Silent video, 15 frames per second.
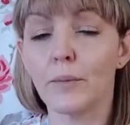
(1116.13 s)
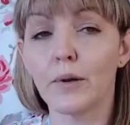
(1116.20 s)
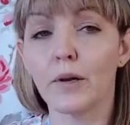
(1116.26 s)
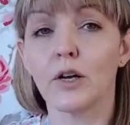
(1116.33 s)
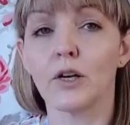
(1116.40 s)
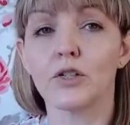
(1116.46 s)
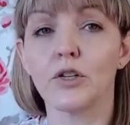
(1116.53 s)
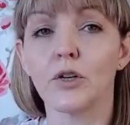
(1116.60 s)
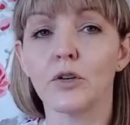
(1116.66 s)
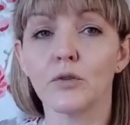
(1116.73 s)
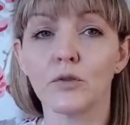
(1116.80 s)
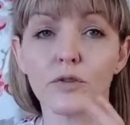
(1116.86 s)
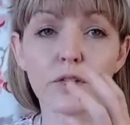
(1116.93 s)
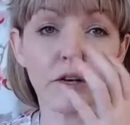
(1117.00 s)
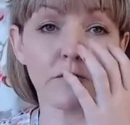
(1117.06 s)
Plus, you can
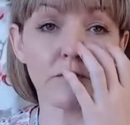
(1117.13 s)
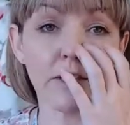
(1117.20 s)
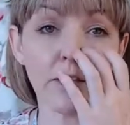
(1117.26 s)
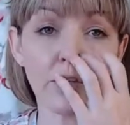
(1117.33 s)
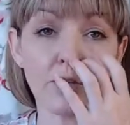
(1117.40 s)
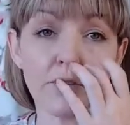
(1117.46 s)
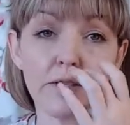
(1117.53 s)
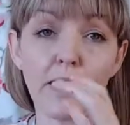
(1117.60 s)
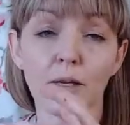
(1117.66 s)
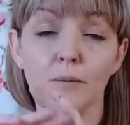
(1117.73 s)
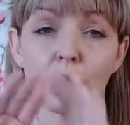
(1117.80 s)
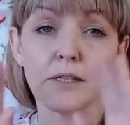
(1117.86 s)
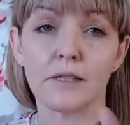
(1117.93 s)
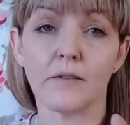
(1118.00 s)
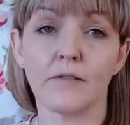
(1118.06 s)
also reuse
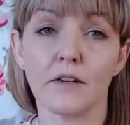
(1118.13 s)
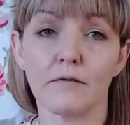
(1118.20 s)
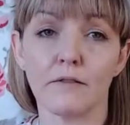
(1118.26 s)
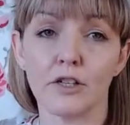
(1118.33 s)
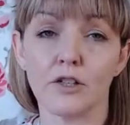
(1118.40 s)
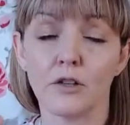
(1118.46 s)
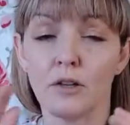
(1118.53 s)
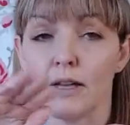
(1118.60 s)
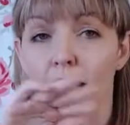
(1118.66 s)
elements of the original,